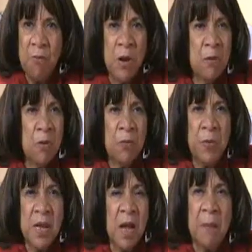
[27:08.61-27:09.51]
We
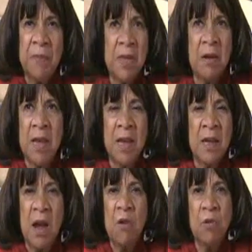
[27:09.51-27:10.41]
will be up there
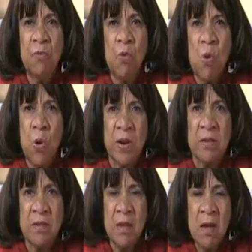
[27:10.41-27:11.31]
getting our
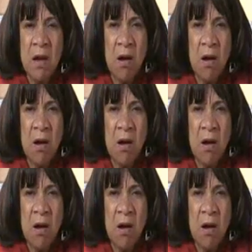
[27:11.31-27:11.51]
rewards